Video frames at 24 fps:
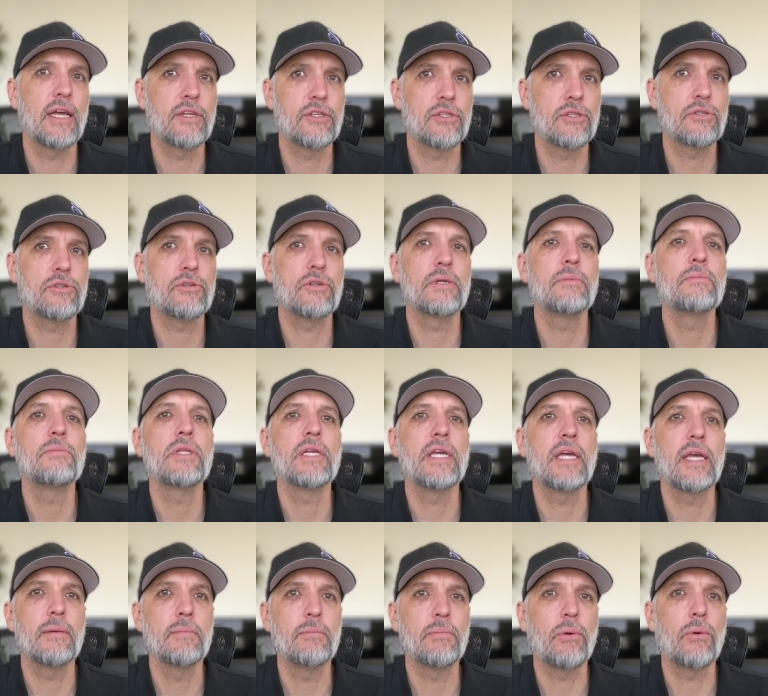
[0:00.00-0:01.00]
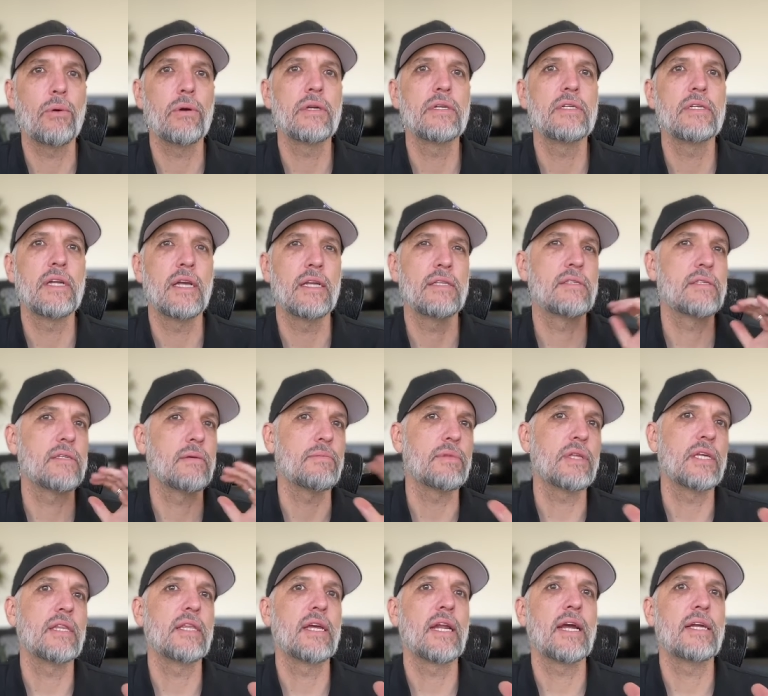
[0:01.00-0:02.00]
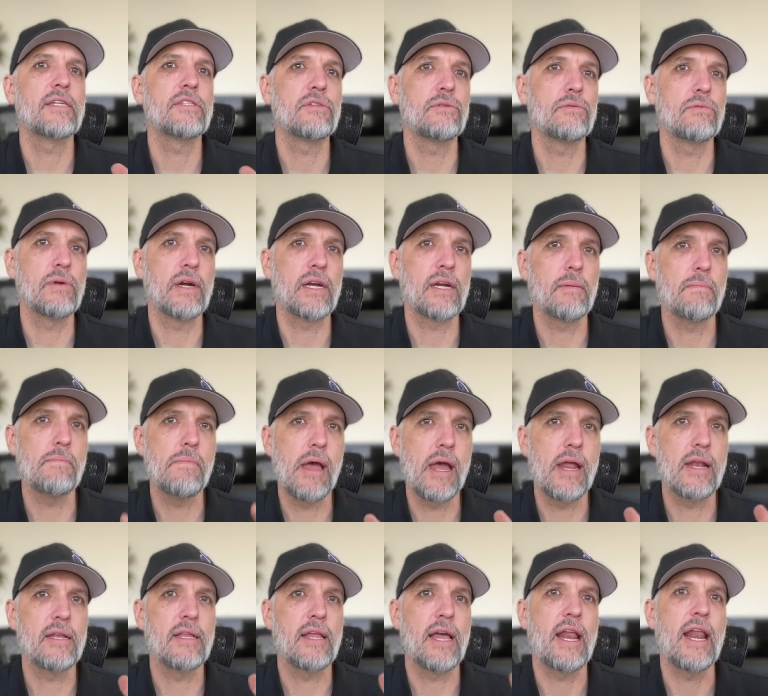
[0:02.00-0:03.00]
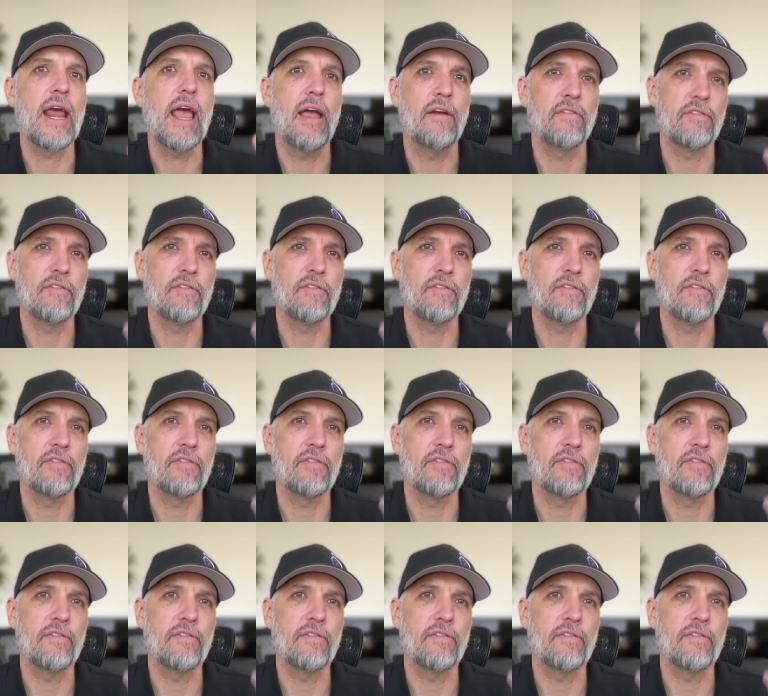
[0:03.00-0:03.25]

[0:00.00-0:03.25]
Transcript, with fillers: extremely important and something that I do recommend that